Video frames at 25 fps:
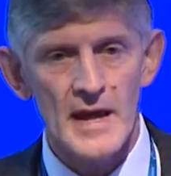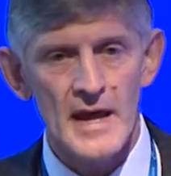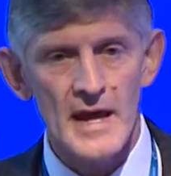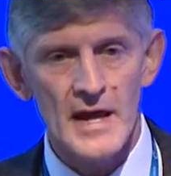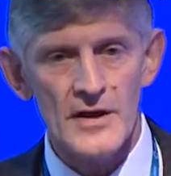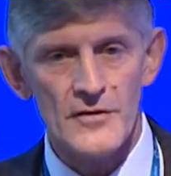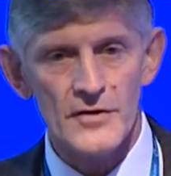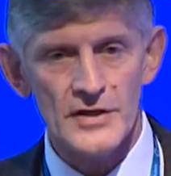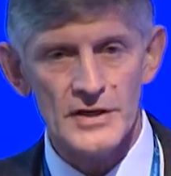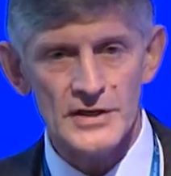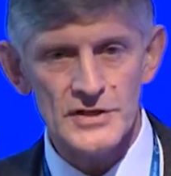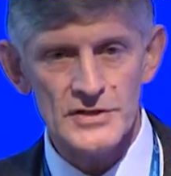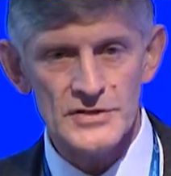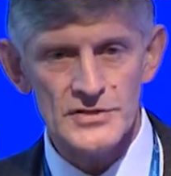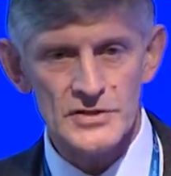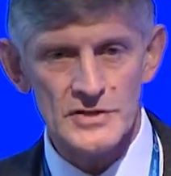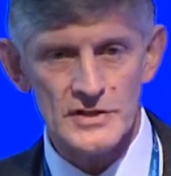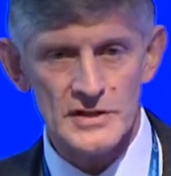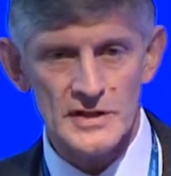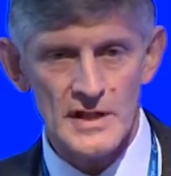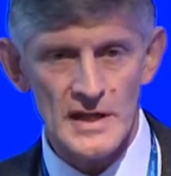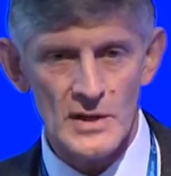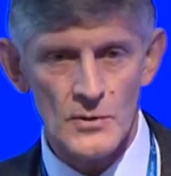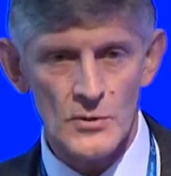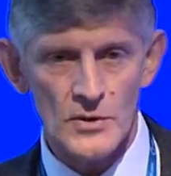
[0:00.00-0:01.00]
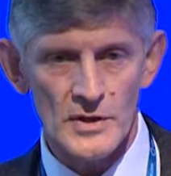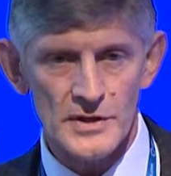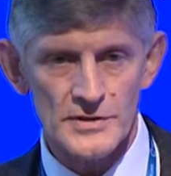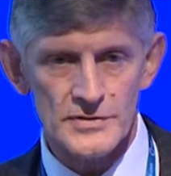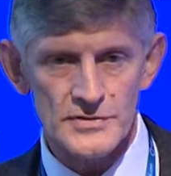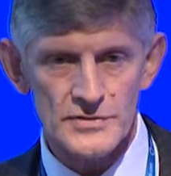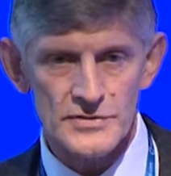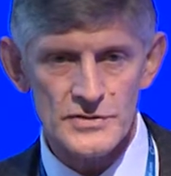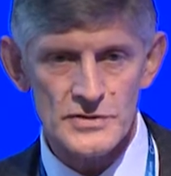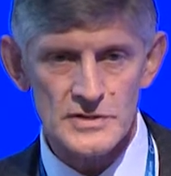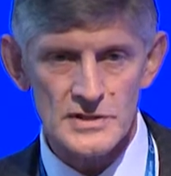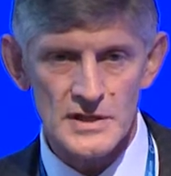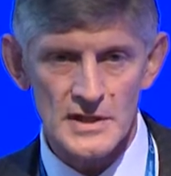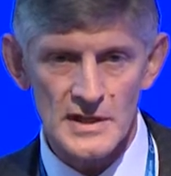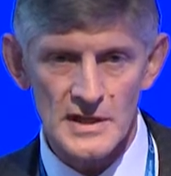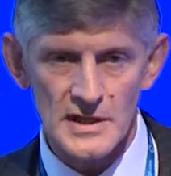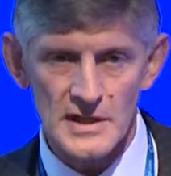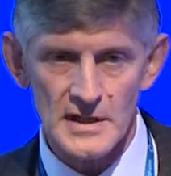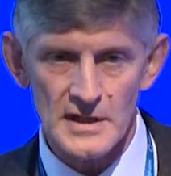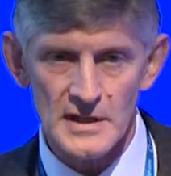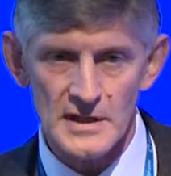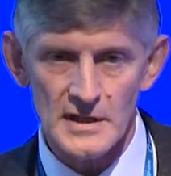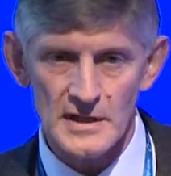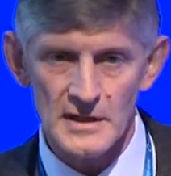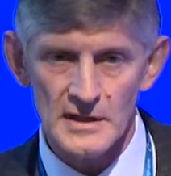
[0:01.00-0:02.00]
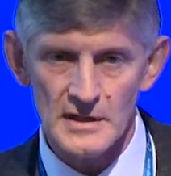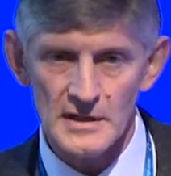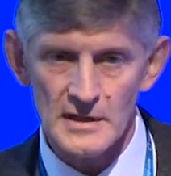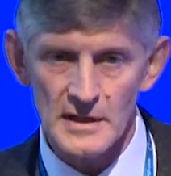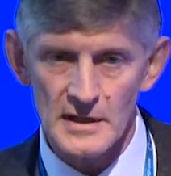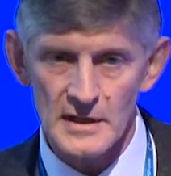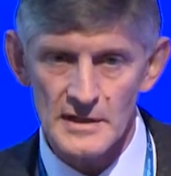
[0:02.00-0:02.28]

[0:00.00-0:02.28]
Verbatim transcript: areas and they want uh,